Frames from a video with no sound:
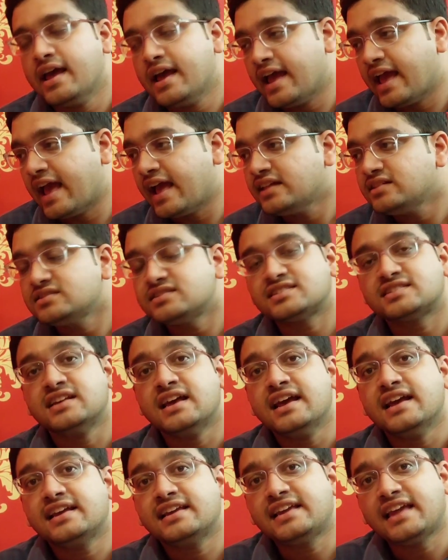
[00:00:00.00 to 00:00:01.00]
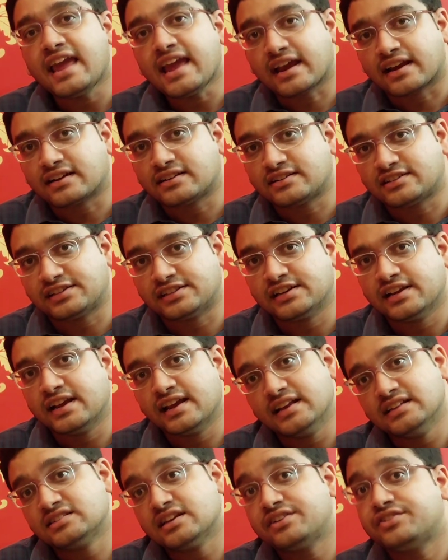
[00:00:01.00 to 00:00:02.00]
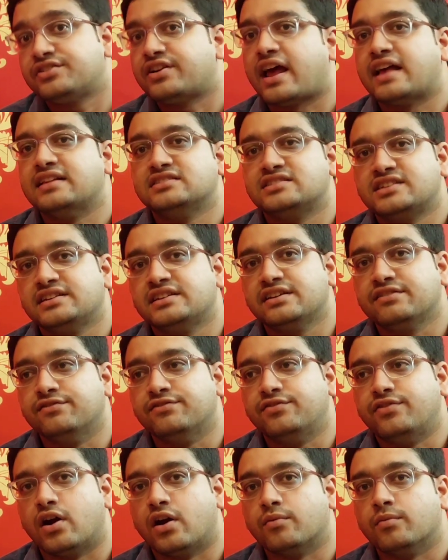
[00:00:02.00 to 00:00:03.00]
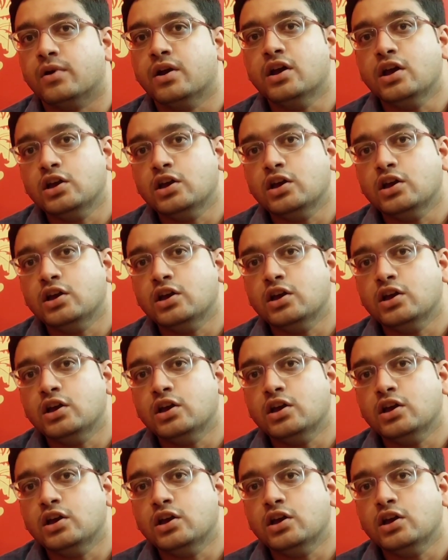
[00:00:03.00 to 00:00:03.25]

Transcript: Hence, kicked is a transitive verb.